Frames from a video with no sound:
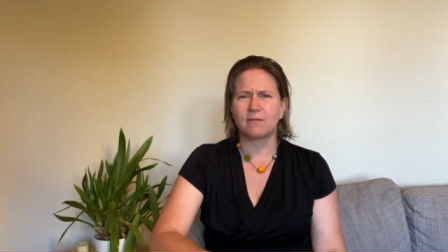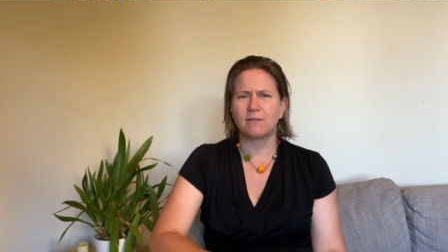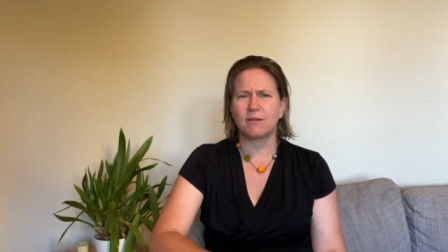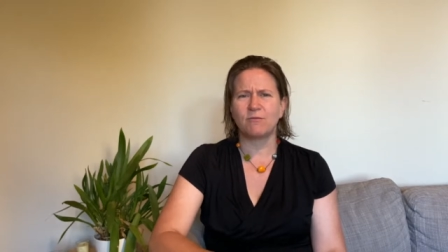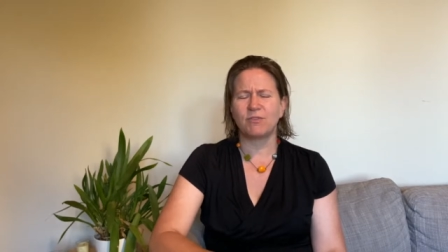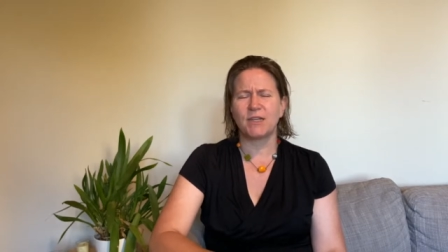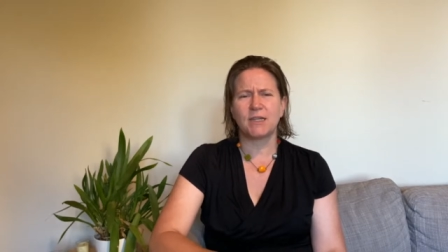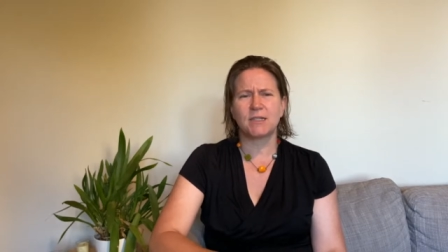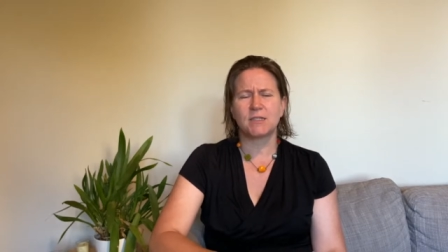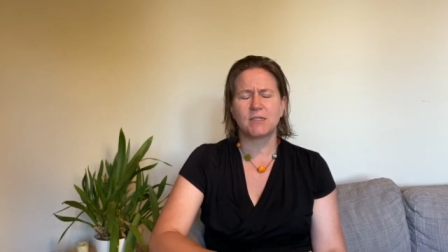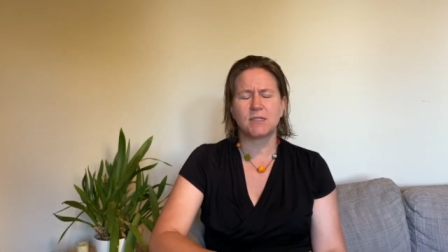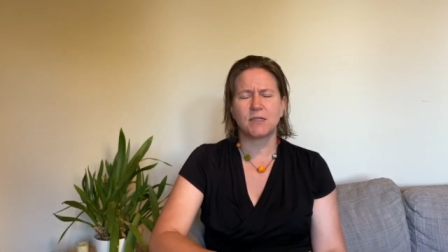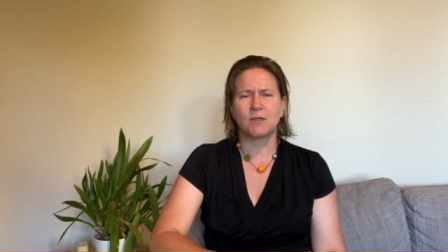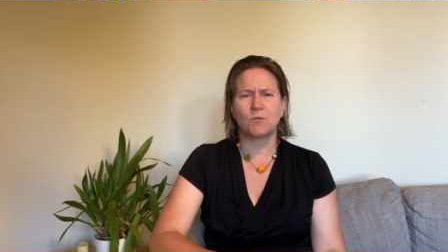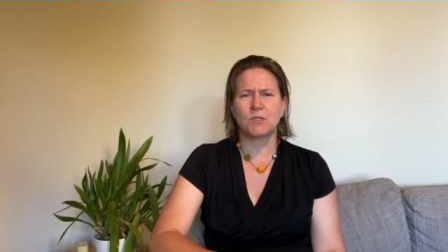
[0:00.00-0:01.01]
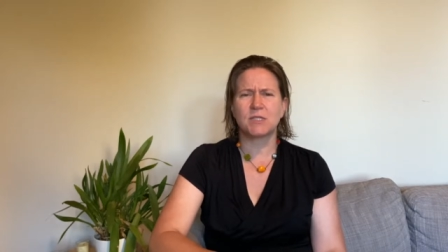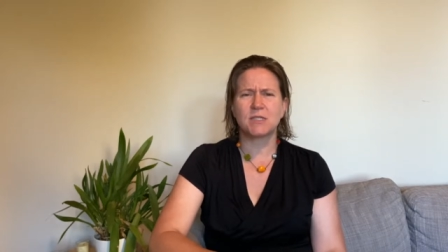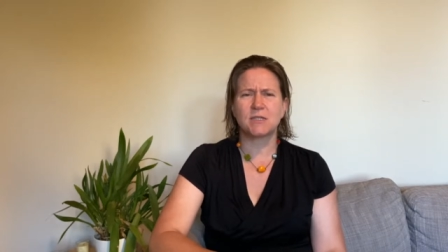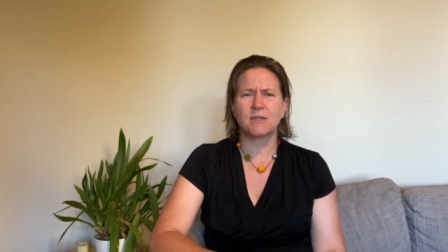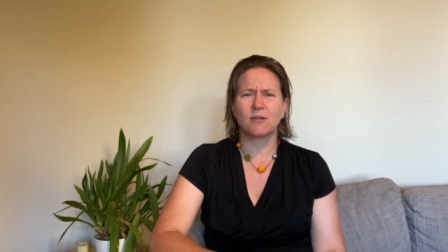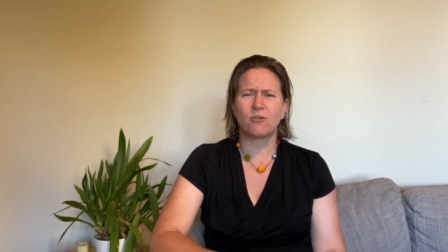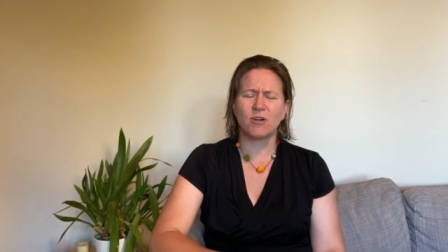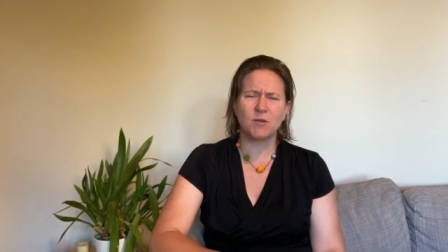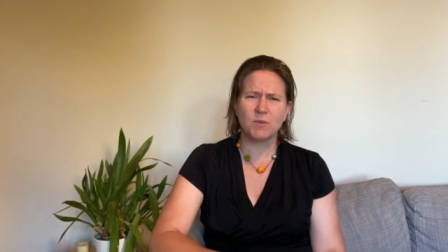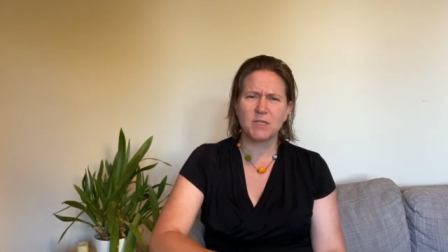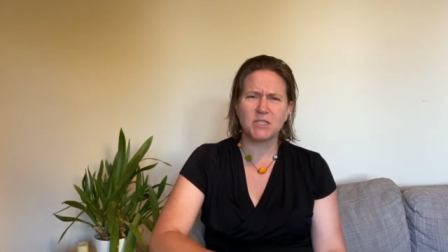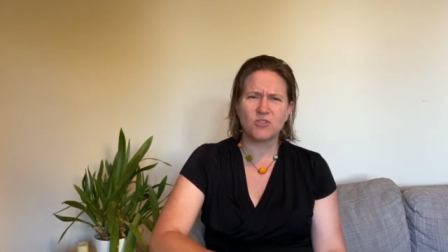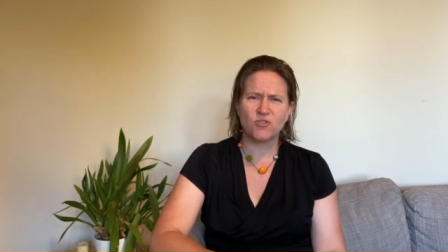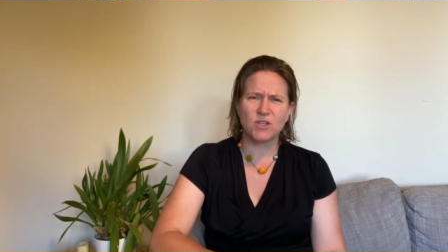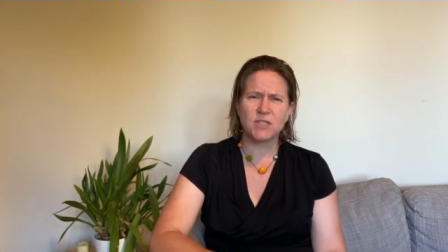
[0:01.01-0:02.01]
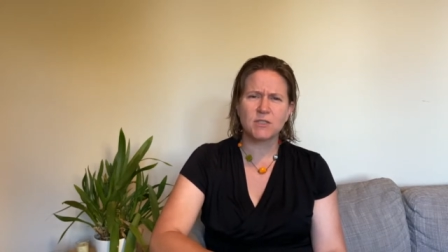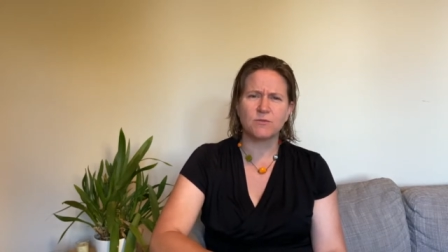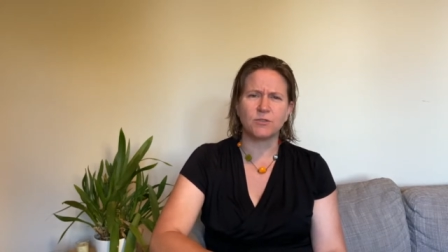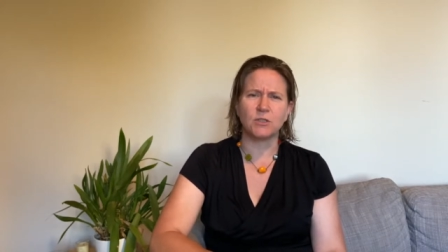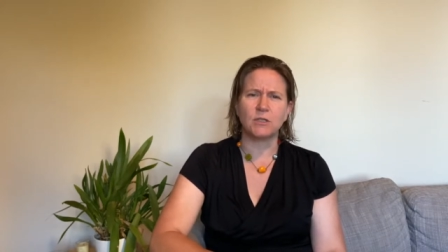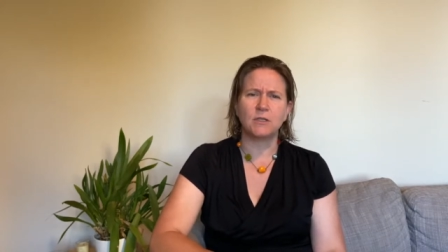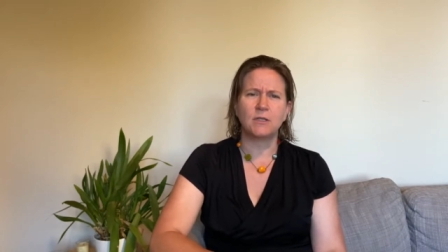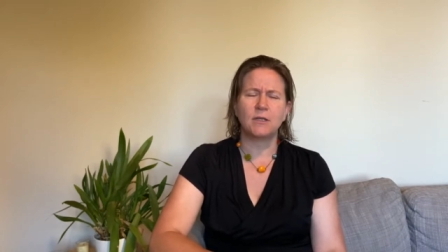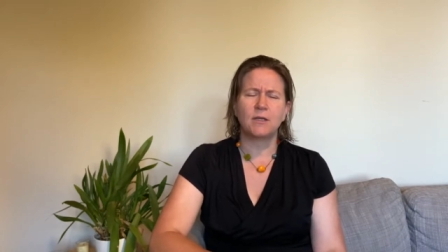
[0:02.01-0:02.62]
In fact, it was incredibly stressful